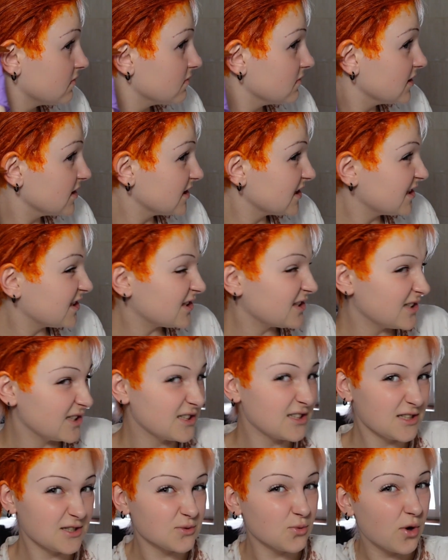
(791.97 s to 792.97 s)
This
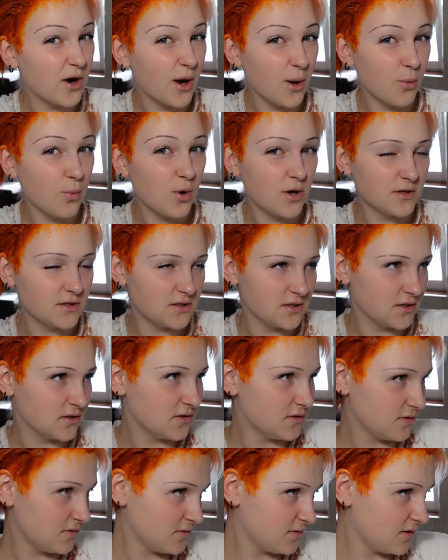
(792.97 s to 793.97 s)
is what I
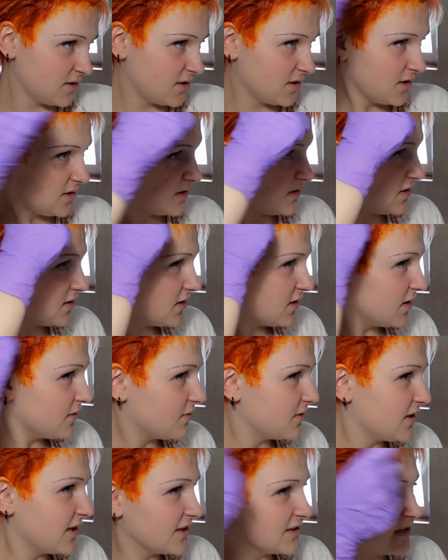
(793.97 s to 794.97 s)
wanted. I
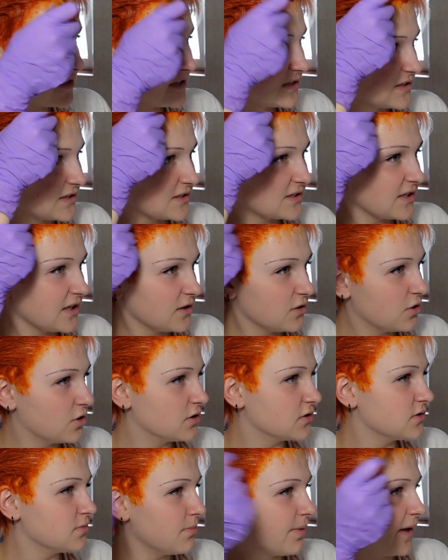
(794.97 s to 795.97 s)
feel like this is a
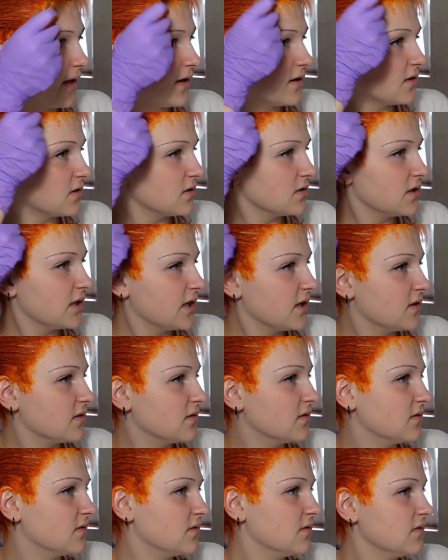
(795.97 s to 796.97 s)
lot better
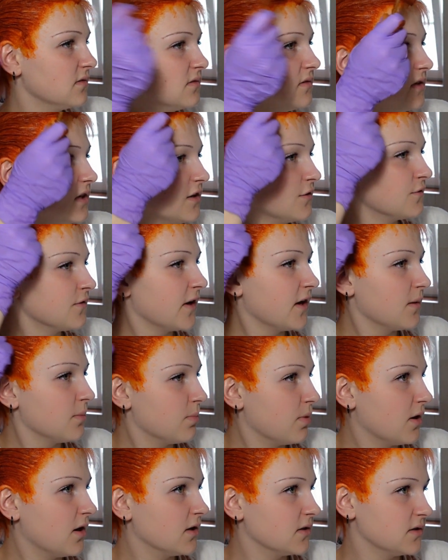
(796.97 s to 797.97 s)
than if I
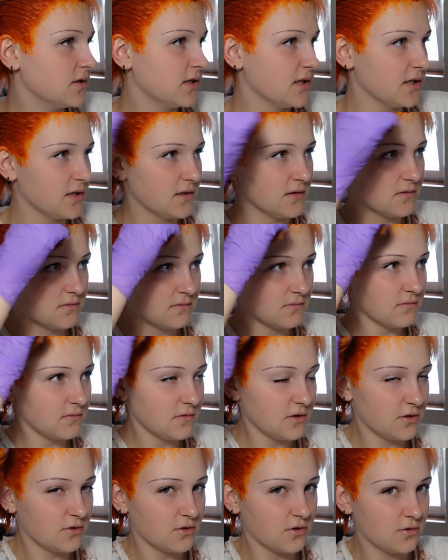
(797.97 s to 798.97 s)
bought the,
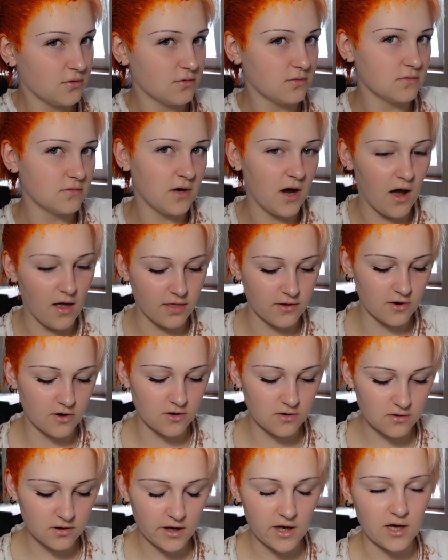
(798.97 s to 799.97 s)
you know,
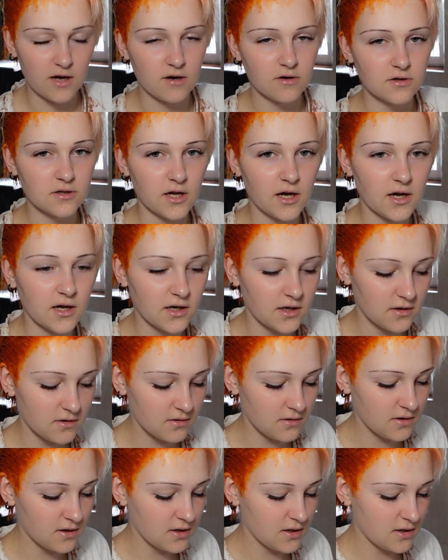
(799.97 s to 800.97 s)
other hair dye.
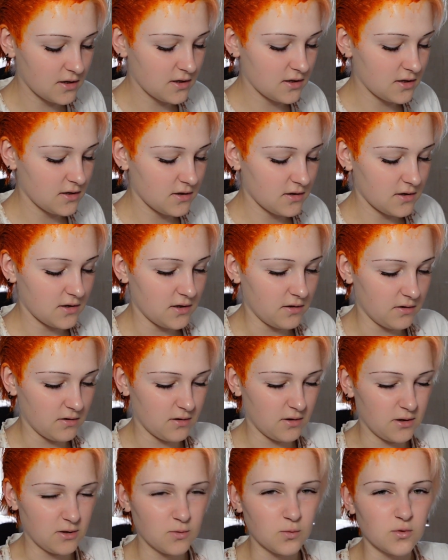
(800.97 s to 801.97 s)

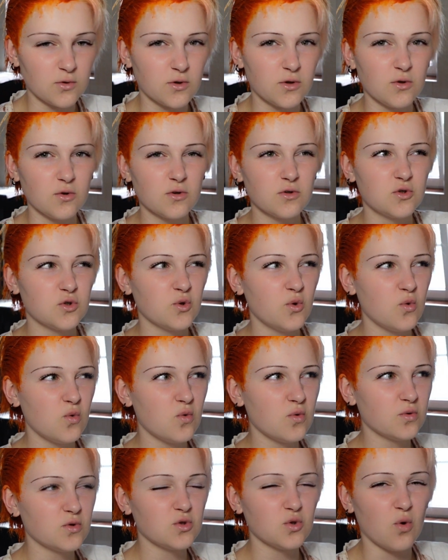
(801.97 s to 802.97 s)
It would look
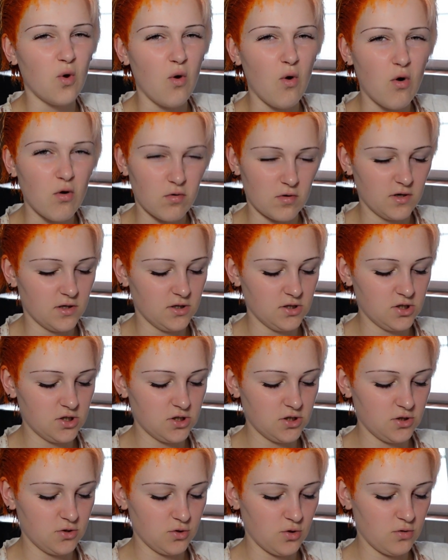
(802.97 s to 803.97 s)
too
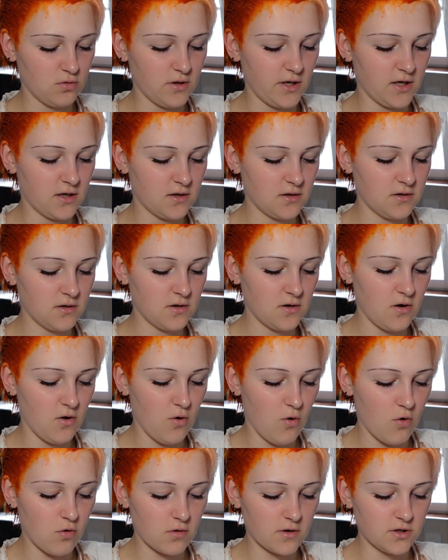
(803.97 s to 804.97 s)
orange, you know, like
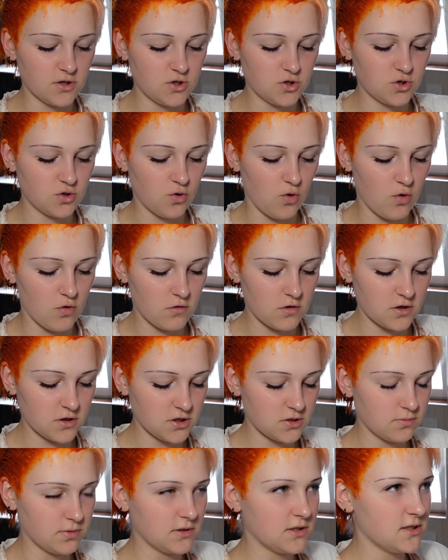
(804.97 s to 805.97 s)
orange,
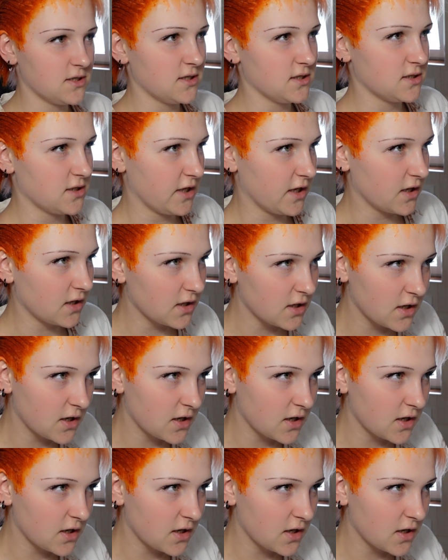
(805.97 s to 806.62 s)
but this is like